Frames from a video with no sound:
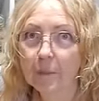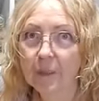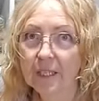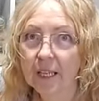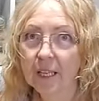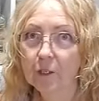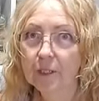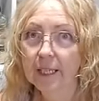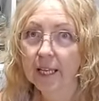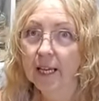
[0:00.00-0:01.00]

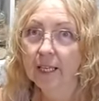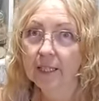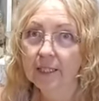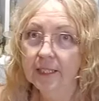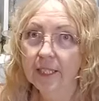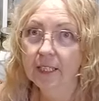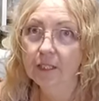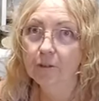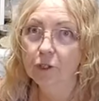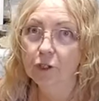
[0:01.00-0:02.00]
potatoes,
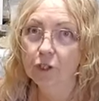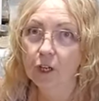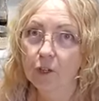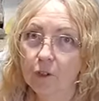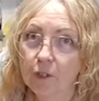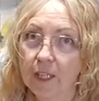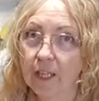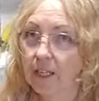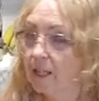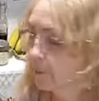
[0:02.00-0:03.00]
yes, for sure. Oh
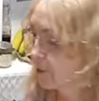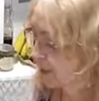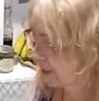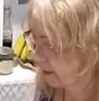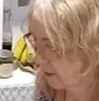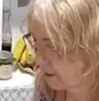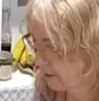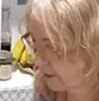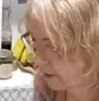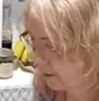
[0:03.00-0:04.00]
yeah,
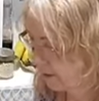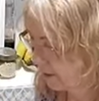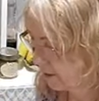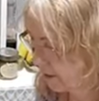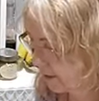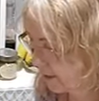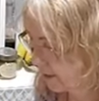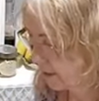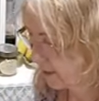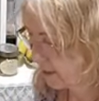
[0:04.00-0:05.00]
Pringles. Oh, that's a
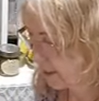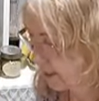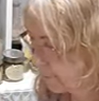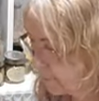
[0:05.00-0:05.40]
good idea.